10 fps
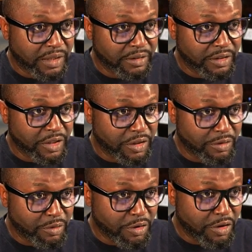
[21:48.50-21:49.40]
So
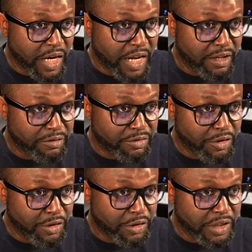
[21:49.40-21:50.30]
we're gonna
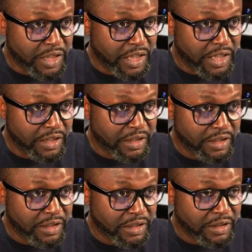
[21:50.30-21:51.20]
follow the
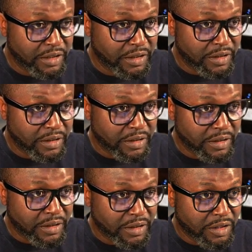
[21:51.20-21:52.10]

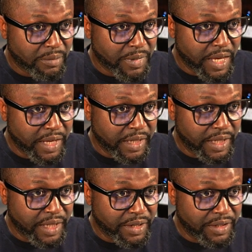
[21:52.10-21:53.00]
command
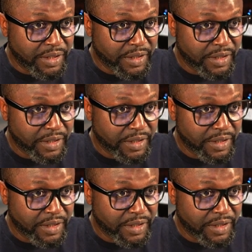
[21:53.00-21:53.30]
here.